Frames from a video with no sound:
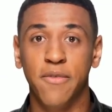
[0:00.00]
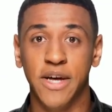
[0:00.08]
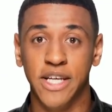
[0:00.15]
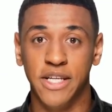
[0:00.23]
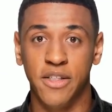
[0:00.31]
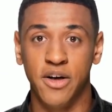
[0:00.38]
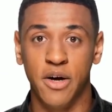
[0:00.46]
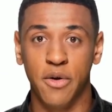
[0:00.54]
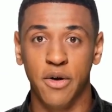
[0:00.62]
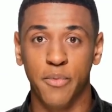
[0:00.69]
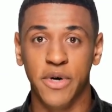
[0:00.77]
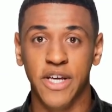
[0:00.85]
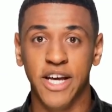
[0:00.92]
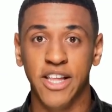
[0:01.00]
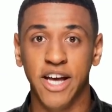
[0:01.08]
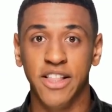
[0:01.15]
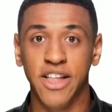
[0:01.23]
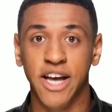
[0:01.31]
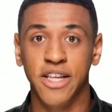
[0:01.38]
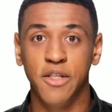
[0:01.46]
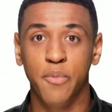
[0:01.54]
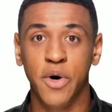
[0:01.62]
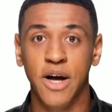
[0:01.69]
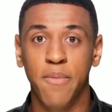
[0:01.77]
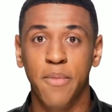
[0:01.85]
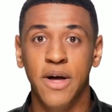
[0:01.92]
making sure to reconnect any
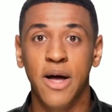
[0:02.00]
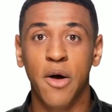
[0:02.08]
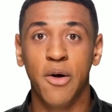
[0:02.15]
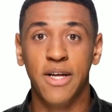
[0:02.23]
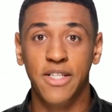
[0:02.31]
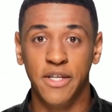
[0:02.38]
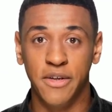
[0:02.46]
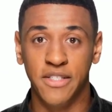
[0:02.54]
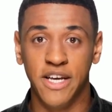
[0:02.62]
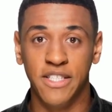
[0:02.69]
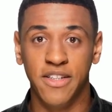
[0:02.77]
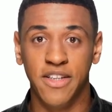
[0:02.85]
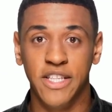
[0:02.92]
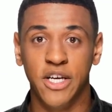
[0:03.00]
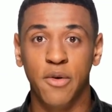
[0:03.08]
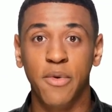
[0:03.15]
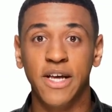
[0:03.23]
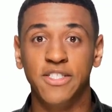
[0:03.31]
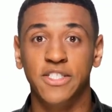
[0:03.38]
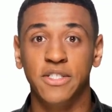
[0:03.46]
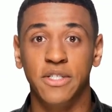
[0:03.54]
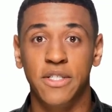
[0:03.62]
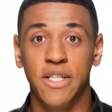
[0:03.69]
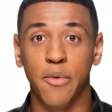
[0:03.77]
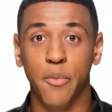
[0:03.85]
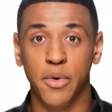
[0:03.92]
wiring harnesses and secure it
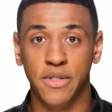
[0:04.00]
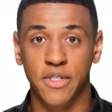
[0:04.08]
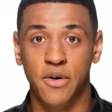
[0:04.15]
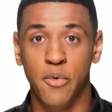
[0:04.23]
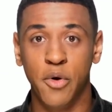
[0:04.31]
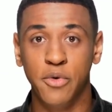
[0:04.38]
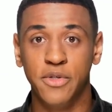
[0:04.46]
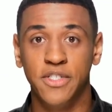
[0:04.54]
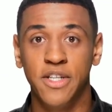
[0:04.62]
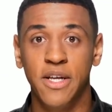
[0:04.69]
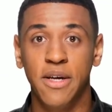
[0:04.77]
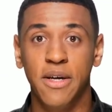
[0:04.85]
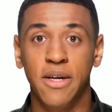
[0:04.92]
with screws.